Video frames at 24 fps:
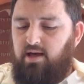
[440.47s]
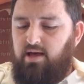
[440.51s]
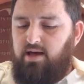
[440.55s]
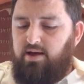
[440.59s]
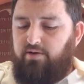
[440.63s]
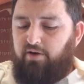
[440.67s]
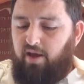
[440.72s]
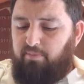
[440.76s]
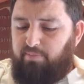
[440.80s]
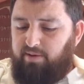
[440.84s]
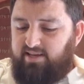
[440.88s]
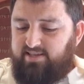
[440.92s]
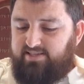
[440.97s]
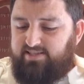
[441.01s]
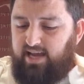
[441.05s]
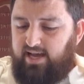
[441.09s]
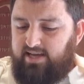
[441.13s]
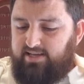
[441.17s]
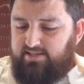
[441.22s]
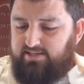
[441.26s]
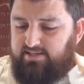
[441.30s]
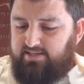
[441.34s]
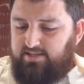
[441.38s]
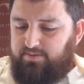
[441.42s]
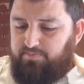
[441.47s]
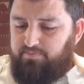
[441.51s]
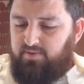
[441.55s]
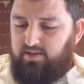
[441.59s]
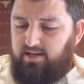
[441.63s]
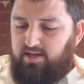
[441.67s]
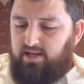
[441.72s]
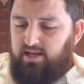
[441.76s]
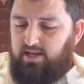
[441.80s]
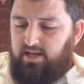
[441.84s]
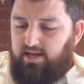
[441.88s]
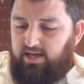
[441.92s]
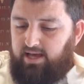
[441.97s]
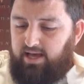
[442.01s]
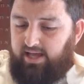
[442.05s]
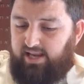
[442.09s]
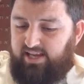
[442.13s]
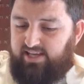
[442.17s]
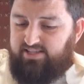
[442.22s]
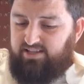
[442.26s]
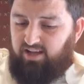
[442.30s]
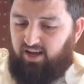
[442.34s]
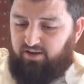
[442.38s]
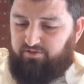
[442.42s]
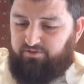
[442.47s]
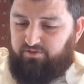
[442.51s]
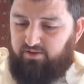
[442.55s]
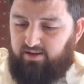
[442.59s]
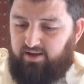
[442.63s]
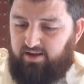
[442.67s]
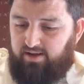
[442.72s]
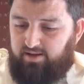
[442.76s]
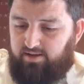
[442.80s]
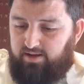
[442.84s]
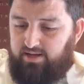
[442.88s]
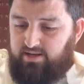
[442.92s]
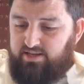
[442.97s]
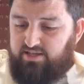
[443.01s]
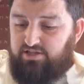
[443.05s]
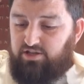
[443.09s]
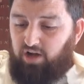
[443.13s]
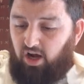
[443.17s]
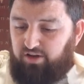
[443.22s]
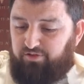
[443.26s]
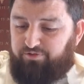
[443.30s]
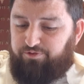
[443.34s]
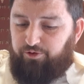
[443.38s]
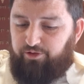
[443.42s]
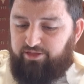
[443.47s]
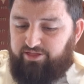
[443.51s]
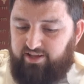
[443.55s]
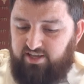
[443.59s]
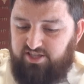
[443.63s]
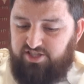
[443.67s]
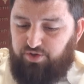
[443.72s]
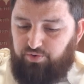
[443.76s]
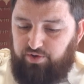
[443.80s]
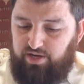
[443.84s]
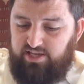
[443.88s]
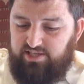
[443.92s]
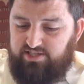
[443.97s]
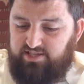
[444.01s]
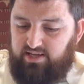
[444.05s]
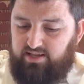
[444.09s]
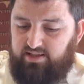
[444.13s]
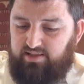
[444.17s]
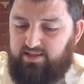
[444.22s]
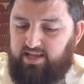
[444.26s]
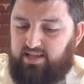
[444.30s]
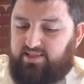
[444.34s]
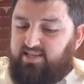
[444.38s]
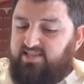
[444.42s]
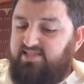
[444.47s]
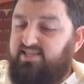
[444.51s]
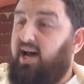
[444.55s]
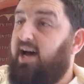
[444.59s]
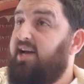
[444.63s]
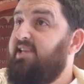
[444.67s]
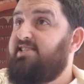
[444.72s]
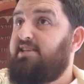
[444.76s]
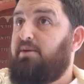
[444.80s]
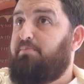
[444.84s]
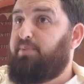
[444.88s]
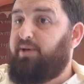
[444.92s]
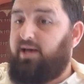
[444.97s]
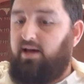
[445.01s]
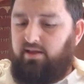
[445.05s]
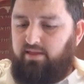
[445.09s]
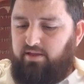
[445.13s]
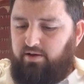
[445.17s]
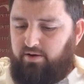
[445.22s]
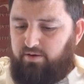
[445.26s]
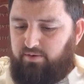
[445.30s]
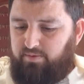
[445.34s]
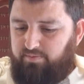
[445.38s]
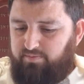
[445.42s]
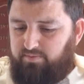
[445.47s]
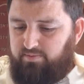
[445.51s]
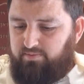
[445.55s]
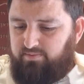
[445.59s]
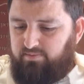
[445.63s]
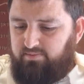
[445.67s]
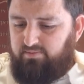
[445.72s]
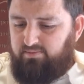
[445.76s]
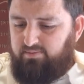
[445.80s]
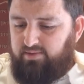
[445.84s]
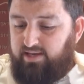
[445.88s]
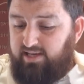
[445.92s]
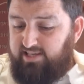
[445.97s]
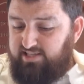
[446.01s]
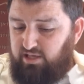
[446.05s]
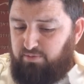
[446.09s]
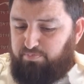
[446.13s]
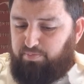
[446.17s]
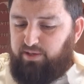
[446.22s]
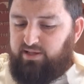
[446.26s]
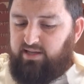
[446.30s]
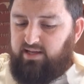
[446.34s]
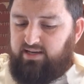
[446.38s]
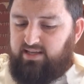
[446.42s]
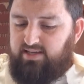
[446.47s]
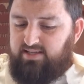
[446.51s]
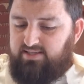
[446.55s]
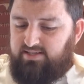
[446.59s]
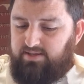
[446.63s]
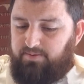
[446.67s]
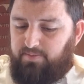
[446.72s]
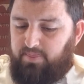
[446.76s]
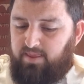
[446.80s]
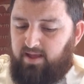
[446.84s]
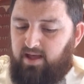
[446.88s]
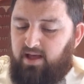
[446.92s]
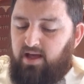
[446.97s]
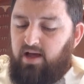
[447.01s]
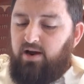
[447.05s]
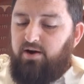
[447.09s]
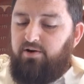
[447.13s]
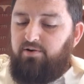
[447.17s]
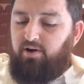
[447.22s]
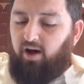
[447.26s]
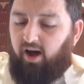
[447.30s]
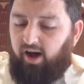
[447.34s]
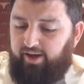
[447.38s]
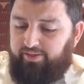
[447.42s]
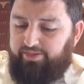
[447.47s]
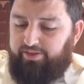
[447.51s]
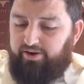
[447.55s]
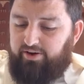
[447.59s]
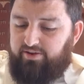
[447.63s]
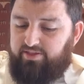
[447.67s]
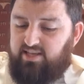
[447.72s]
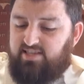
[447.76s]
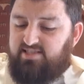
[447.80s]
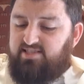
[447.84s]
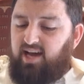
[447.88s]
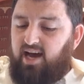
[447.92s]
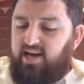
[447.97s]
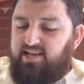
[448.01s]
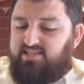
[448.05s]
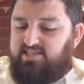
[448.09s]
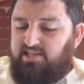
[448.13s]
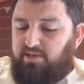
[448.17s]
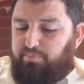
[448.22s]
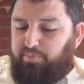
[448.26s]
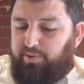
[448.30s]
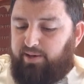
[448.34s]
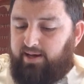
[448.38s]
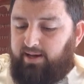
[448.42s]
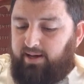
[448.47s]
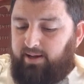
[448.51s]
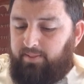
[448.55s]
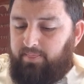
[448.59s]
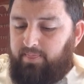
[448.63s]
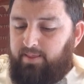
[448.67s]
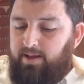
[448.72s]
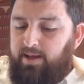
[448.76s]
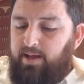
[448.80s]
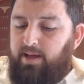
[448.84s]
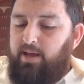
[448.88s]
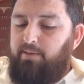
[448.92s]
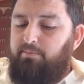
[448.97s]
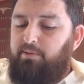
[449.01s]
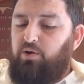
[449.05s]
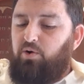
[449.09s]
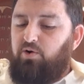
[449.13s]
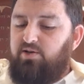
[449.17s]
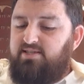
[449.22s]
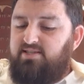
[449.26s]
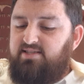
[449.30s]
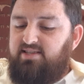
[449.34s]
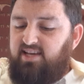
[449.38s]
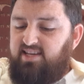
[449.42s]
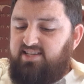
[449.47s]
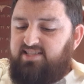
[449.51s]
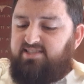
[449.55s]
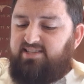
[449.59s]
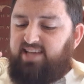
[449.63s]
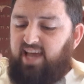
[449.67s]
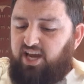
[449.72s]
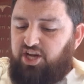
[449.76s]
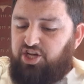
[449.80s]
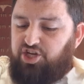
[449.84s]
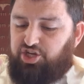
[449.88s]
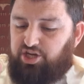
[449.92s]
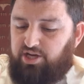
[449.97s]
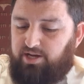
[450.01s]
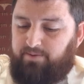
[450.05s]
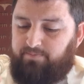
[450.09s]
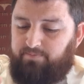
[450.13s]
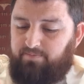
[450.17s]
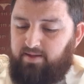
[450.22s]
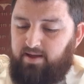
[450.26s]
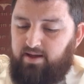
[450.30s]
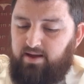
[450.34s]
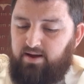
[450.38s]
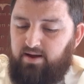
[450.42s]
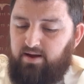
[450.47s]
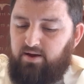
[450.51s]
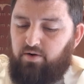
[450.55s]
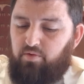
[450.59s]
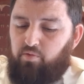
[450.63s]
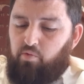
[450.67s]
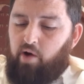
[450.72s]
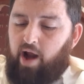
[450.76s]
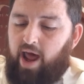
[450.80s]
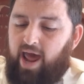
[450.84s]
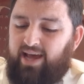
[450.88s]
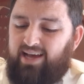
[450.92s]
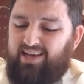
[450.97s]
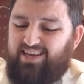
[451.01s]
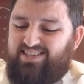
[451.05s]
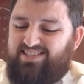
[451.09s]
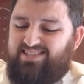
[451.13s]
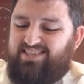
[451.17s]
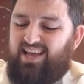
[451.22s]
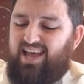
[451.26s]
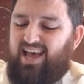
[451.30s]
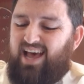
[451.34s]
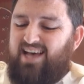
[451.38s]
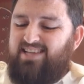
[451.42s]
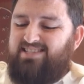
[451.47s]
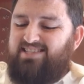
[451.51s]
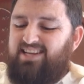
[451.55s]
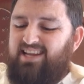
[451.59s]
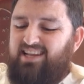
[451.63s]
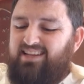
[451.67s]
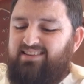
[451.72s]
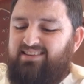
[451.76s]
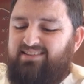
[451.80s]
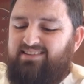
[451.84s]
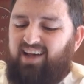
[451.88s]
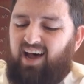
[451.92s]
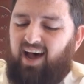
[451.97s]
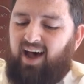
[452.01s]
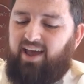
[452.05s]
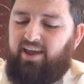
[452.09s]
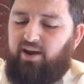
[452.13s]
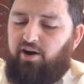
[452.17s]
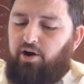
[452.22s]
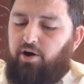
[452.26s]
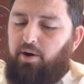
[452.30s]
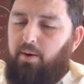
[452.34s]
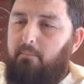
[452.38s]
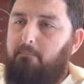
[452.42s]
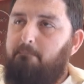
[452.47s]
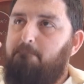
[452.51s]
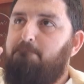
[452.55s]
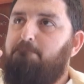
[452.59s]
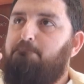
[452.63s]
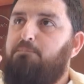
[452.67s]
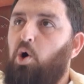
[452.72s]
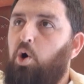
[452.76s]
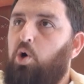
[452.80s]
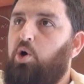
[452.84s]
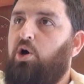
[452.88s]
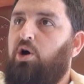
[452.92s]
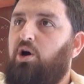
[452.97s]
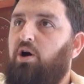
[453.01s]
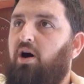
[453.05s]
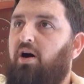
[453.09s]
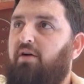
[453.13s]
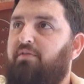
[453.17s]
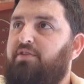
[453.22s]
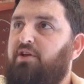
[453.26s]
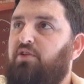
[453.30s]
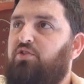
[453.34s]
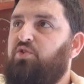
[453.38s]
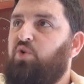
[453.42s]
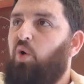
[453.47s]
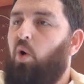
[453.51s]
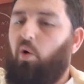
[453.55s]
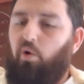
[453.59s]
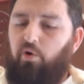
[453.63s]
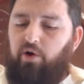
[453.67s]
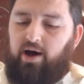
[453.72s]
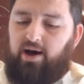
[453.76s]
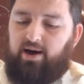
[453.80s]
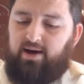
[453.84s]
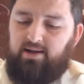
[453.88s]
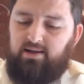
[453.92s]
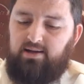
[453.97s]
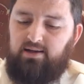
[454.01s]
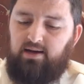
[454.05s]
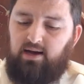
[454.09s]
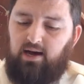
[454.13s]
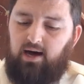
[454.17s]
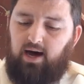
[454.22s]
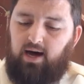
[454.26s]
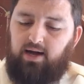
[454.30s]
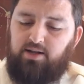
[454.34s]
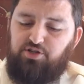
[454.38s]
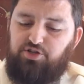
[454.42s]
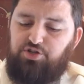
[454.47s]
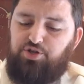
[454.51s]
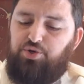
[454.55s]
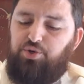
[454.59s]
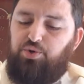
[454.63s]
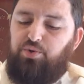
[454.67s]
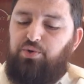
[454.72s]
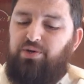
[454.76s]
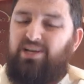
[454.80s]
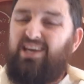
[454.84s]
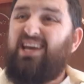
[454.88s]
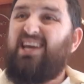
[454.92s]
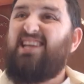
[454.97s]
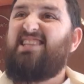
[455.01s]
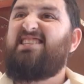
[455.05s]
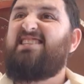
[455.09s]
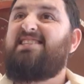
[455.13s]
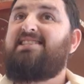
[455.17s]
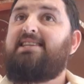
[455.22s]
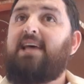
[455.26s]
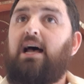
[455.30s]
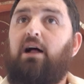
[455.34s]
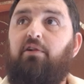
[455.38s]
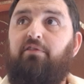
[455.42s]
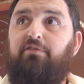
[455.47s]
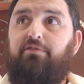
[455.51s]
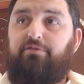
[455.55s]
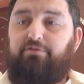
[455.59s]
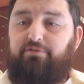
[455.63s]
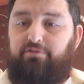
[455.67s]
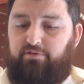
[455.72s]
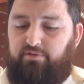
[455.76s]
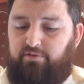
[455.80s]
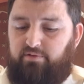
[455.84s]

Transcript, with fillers: Rebbe says, it is, not, uh, it is not for this reason that the signs appear, though. His opinion is, rather, these signs appear because this section ranks as an entire book of the Torah unto itself.